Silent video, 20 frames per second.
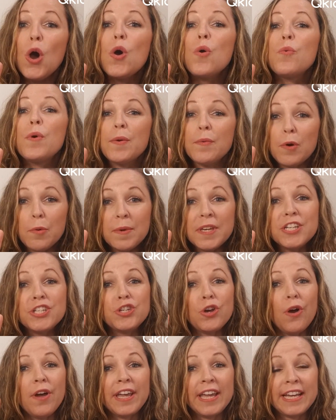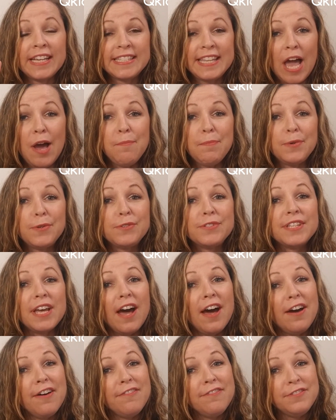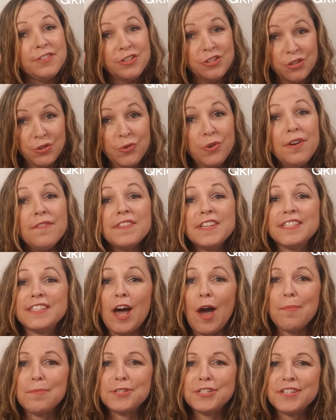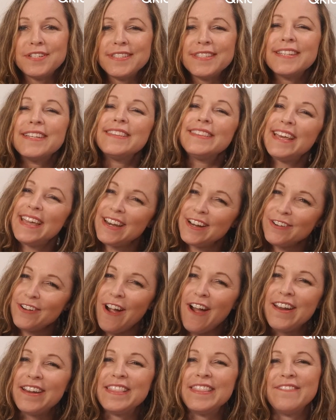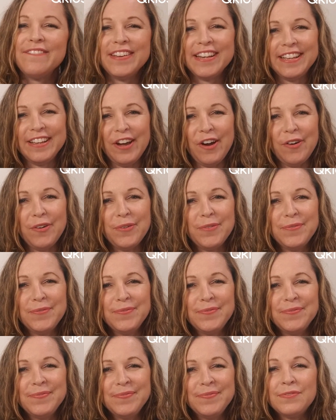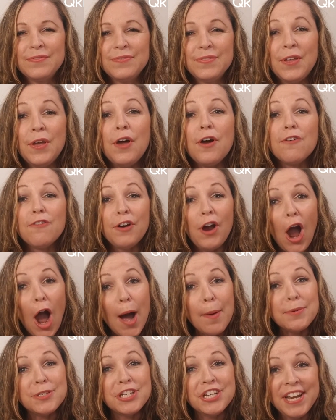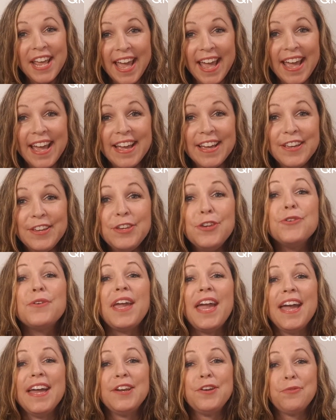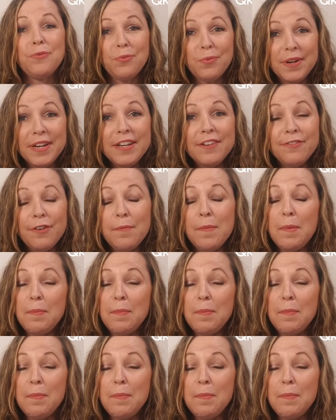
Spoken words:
We will be showing examples of 2 of these options later on in the video. For option A, you can read from a